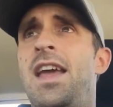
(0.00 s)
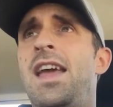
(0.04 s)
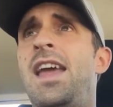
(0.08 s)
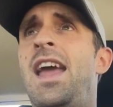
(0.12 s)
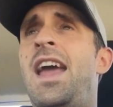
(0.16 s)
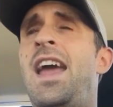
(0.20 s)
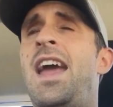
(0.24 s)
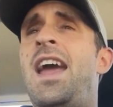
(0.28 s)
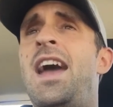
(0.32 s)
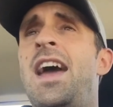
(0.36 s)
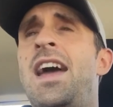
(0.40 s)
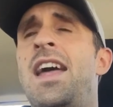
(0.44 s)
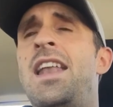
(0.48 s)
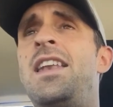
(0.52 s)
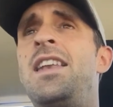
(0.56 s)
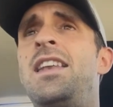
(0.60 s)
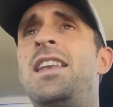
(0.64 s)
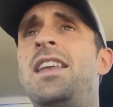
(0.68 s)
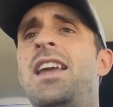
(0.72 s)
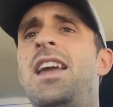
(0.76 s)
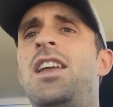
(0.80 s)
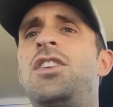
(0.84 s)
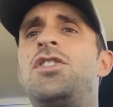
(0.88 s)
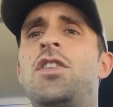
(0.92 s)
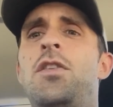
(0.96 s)

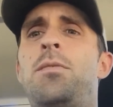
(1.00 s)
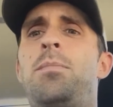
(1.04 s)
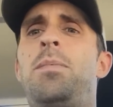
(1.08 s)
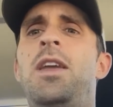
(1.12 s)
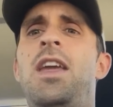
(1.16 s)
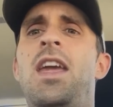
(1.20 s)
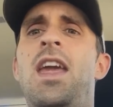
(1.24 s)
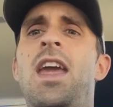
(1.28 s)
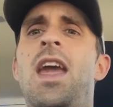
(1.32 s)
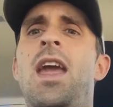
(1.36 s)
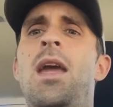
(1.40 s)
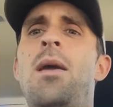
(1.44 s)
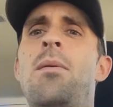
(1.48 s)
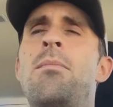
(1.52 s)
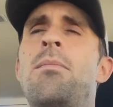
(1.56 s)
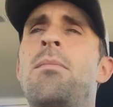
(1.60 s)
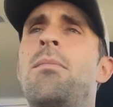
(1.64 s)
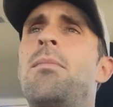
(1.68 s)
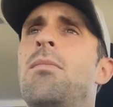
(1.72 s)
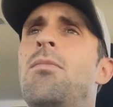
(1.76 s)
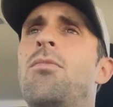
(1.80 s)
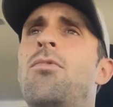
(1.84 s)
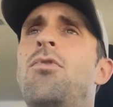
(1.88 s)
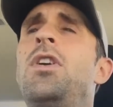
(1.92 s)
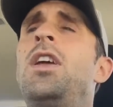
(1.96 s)
And it just
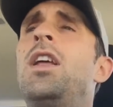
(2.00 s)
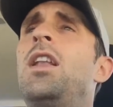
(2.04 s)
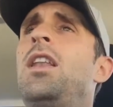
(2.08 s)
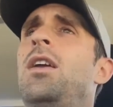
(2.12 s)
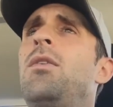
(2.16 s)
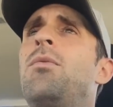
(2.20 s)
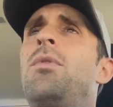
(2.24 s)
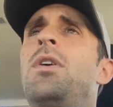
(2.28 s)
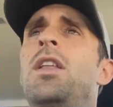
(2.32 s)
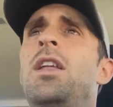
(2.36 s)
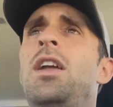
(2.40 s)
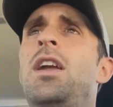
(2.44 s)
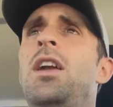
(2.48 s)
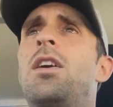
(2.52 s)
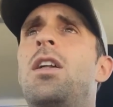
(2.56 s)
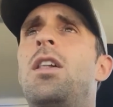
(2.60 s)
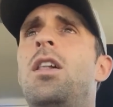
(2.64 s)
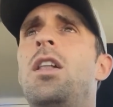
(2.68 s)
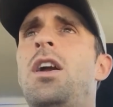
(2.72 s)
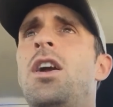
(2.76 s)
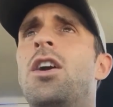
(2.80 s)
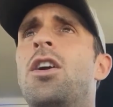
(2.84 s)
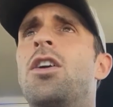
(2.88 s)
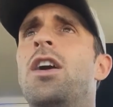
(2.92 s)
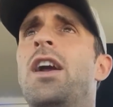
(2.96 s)
became really, really
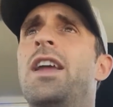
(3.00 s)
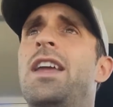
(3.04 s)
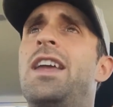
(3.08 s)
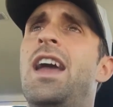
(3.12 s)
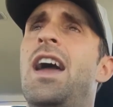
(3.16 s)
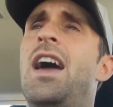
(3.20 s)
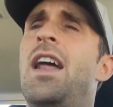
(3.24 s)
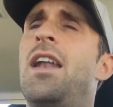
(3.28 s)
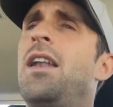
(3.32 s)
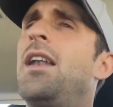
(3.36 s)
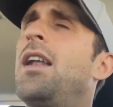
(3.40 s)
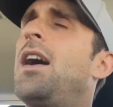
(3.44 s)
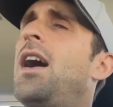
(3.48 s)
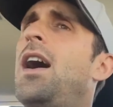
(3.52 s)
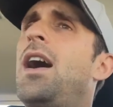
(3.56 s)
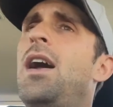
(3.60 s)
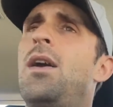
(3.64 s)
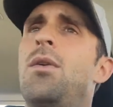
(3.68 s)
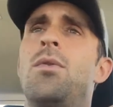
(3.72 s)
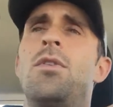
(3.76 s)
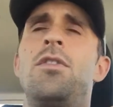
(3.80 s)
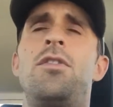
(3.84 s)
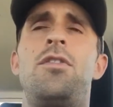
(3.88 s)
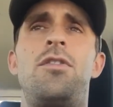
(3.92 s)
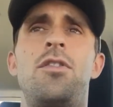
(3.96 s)
clear. Again, I
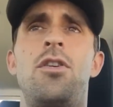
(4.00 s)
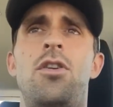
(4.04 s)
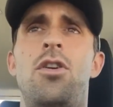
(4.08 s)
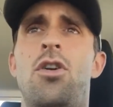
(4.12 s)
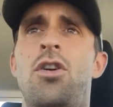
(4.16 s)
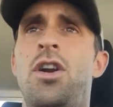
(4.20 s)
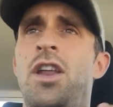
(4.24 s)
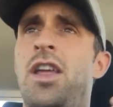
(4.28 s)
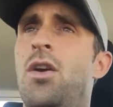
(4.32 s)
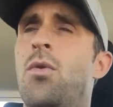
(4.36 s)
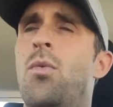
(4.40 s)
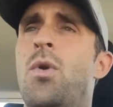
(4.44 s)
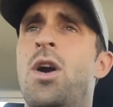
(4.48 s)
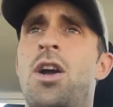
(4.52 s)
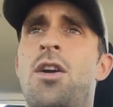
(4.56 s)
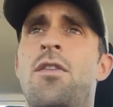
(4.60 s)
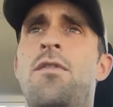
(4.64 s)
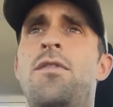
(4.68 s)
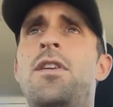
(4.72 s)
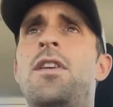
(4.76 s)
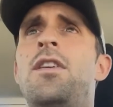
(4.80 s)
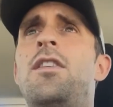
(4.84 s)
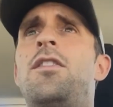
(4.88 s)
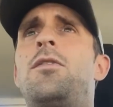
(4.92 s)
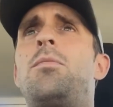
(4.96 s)
was already aware
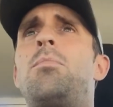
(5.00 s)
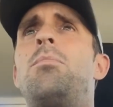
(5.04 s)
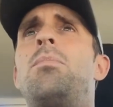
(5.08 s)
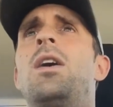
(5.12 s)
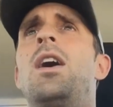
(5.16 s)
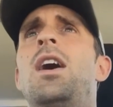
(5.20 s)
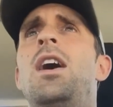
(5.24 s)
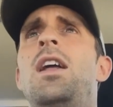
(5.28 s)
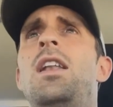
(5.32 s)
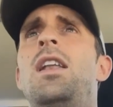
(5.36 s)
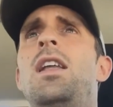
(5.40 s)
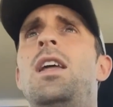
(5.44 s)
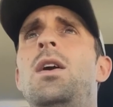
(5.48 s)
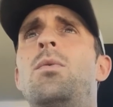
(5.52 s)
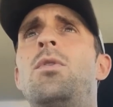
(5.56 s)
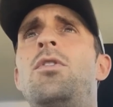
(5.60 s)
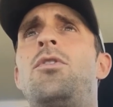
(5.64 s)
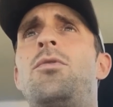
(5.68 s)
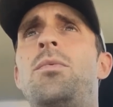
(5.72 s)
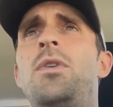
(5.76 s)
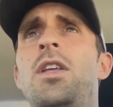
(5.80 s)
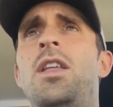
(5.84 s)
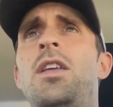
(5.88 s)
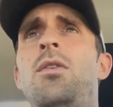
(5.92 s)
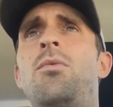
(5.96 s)
of this, but it was
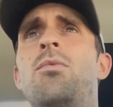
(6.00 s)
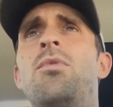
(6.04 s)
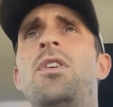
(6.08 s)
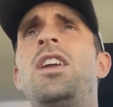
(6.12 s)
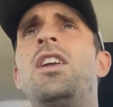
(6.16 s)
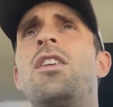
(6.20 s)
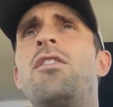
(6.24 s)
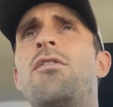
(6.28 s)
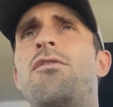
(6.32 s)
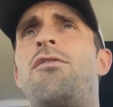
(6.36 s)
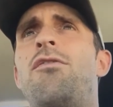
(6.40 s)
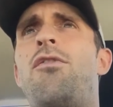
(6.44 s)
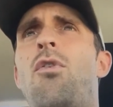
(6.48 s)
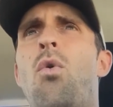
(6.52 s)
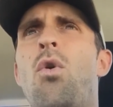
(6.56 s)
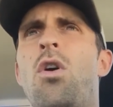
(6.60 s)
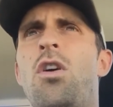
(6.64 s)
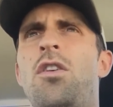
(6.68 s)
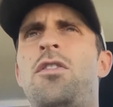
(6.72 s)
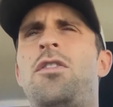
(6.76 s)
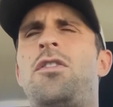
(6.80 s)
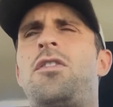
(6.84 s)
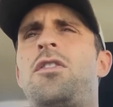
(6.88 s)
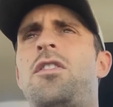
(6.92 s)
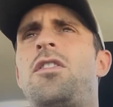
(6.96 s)
really
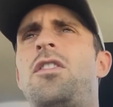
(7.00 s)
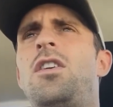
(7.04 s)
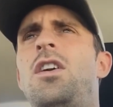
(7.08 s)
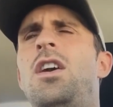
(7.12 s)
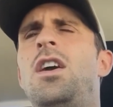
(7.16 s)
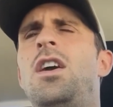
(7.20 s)
reinforced